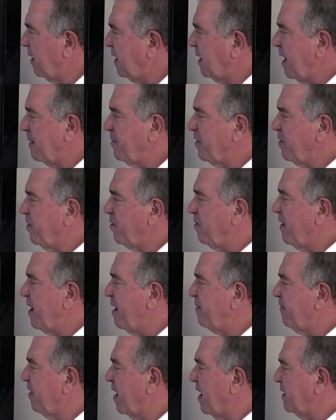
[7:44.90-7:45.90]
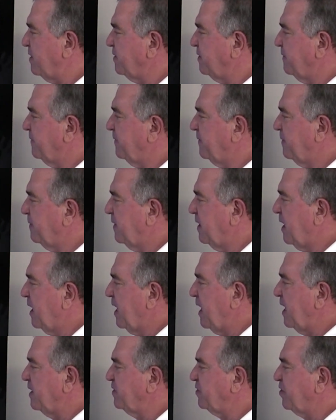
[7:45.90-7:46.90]
Chemical ground rods,
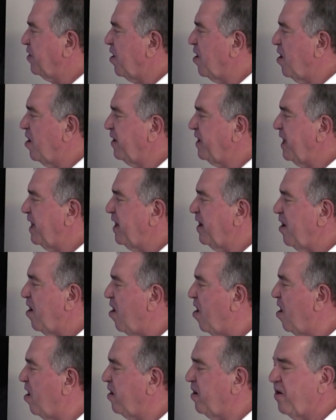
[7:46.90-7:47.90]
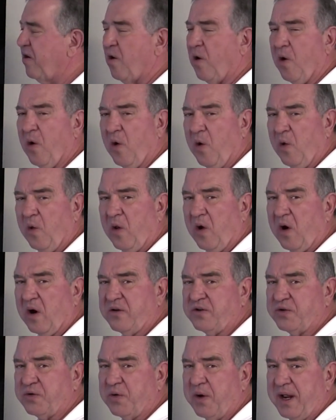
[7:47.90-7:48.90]
installed in an augered hole or
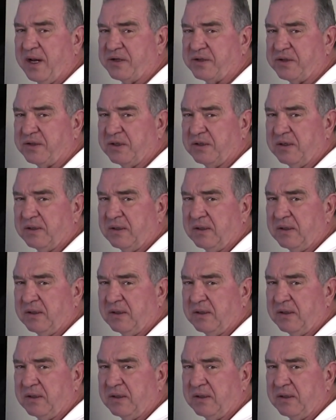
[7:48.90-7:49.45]
trench.